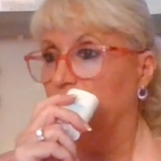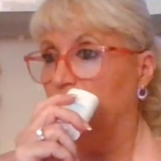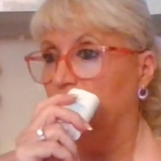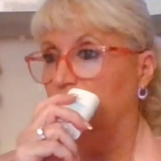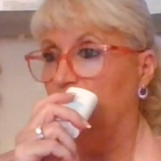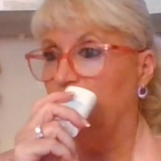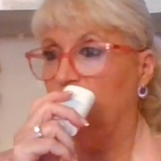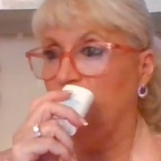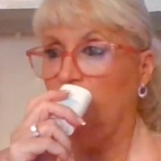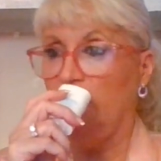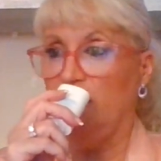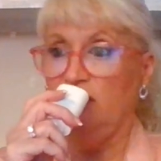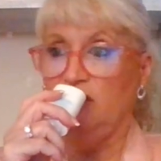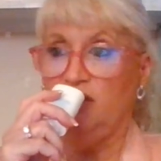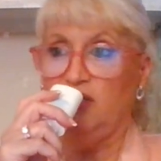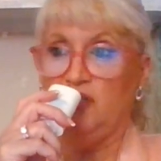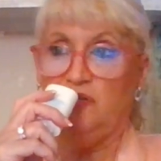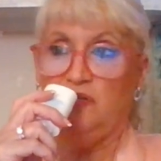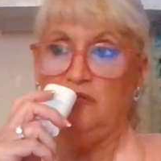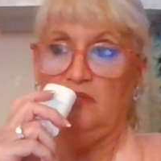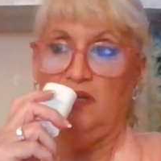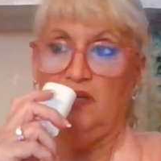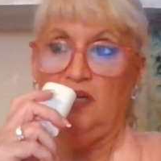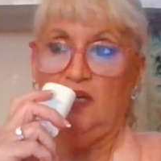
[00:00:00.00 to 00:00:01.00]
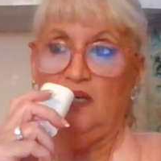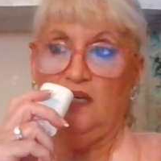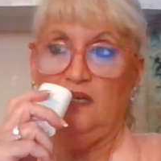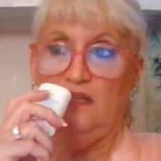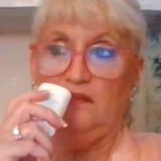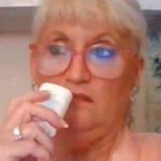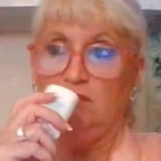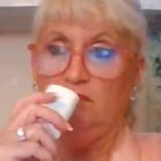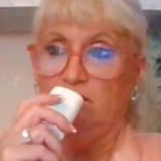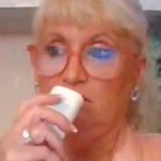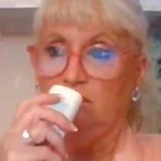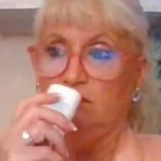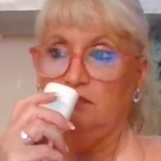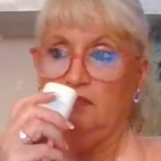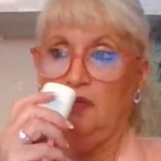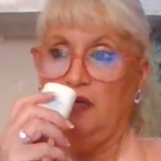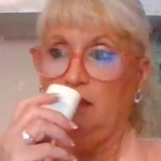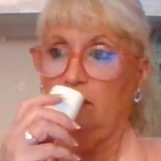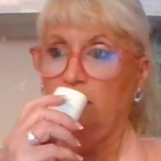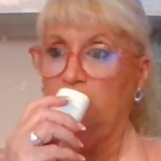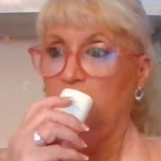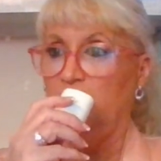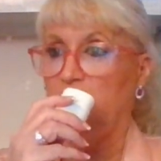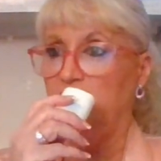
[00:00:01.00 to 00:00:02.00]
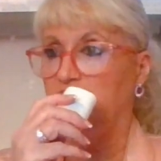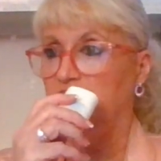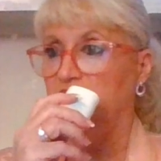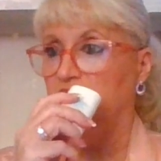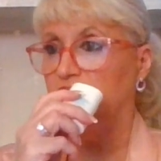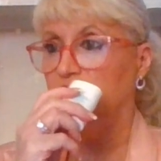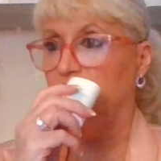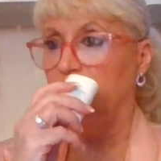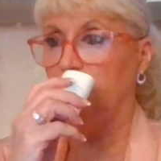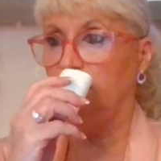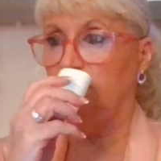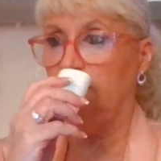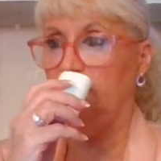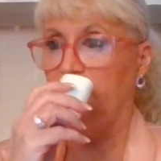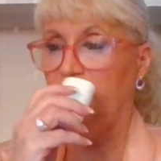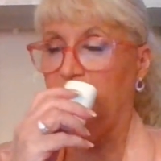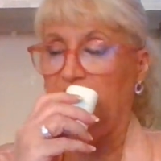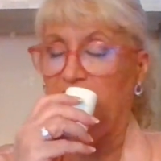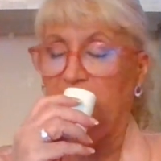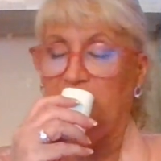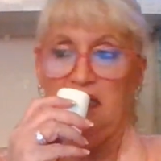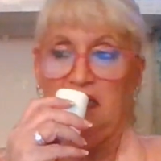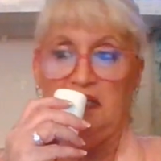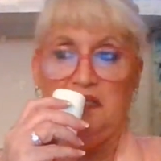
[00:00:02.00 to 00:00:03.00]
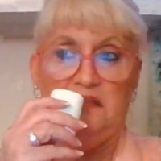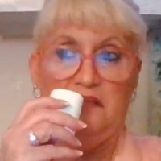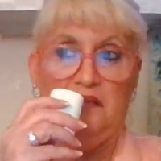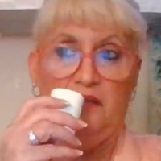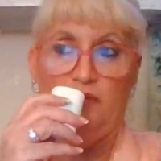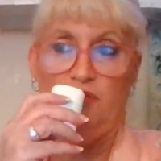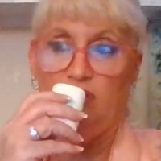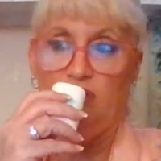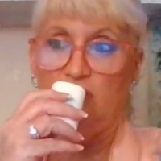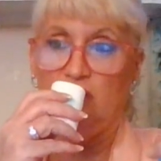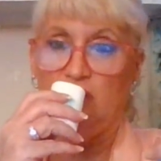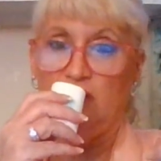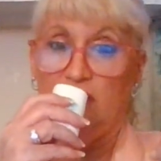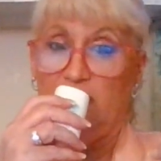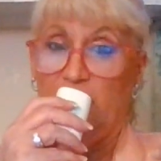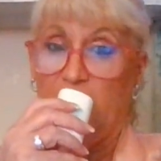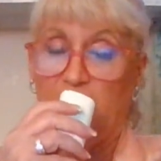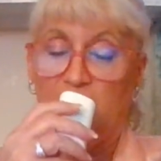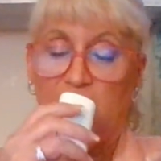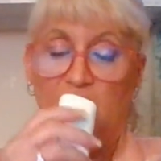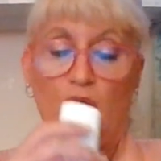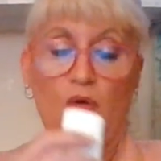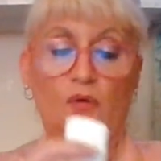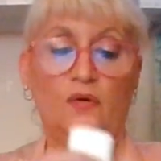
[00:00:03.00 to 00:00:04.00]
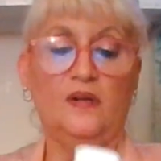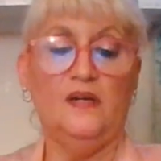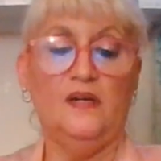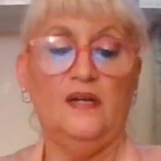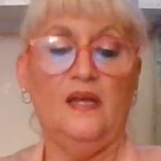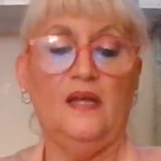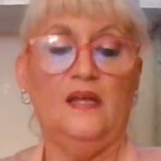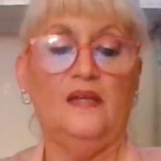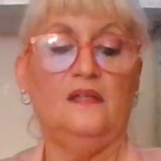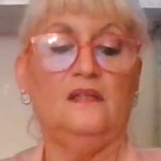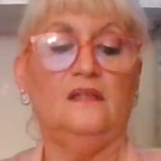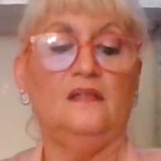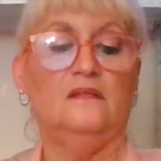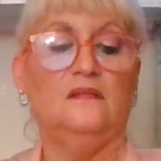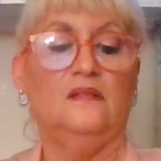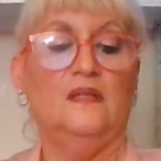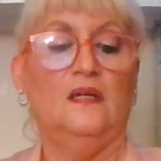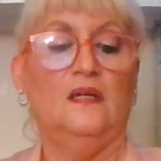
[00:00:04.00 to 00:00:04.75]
sunscreen, maybe tanning lotion, that coconut